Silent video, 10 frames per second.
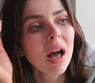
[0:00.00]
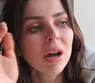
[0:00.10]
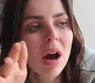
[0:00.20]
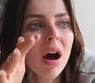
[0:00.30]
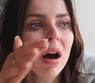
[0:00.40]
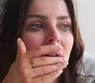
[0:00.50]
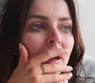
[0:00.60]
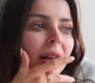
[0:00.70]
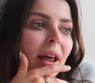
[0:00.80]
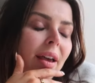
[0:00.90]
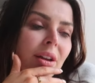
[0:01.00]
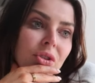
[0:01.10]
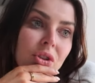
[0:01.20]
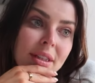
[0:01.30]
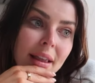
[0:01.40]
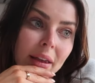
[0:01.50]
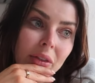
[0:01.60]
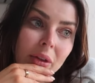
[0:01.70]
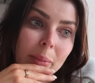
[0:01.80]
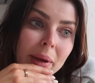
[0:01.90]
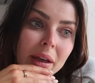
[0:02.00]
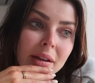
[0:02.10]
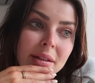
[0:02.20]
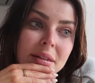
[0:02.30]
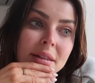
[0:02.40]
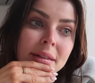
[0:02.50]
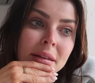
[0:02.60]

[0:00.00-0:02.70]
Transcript: card and a letter and just thank them, because